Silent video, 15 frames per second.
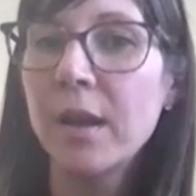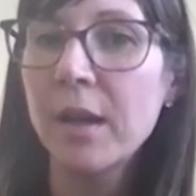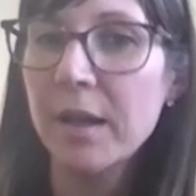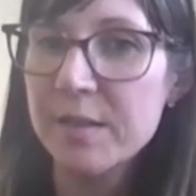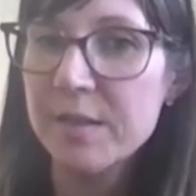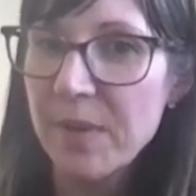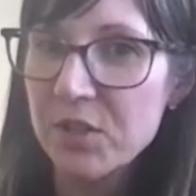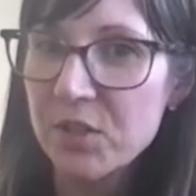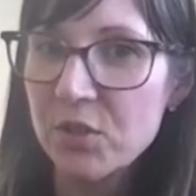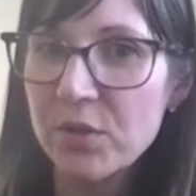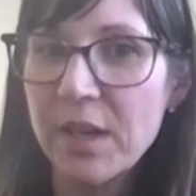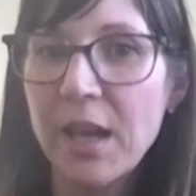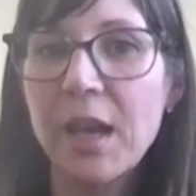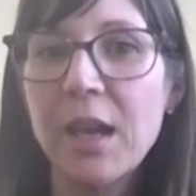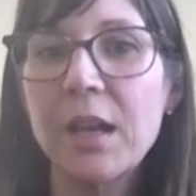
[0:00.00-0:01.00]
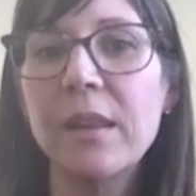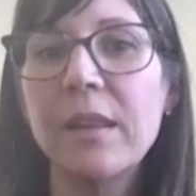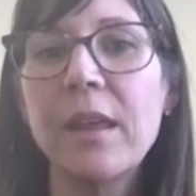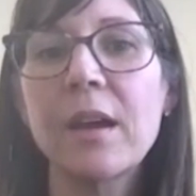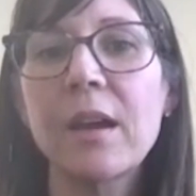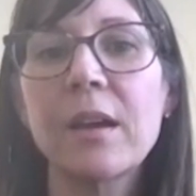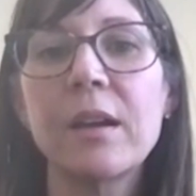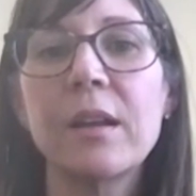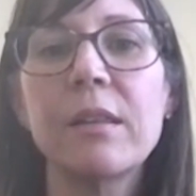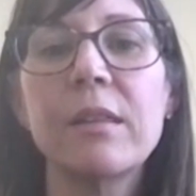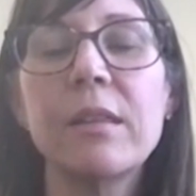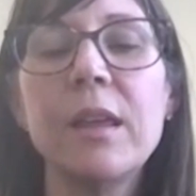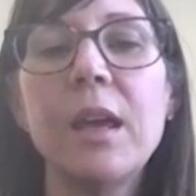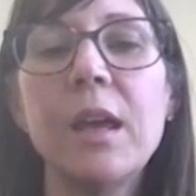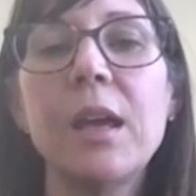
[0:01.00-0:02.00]
as best you can, that kind of
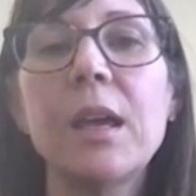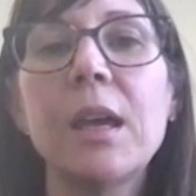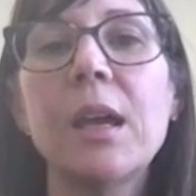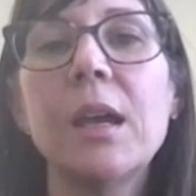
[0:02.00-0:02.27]
thing.